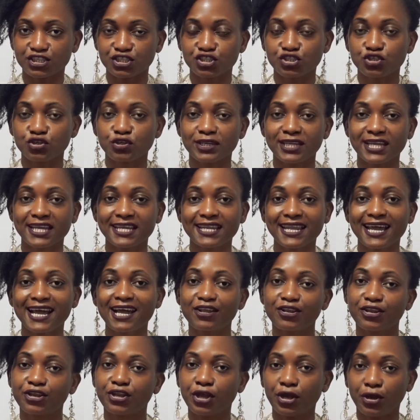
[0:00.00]
So they
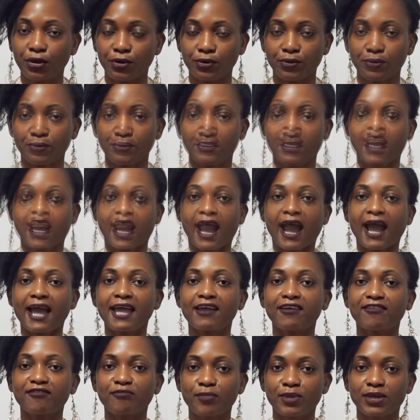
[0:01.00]
now know I
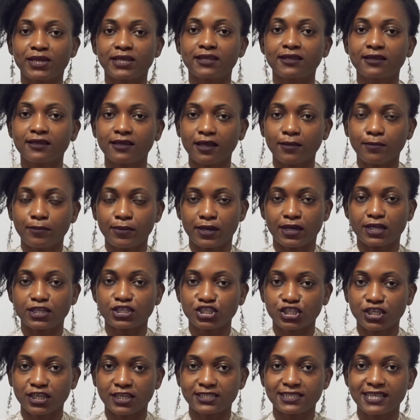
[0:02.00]
have made a
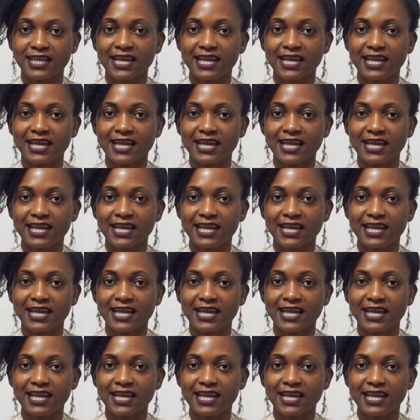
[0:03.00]
purchase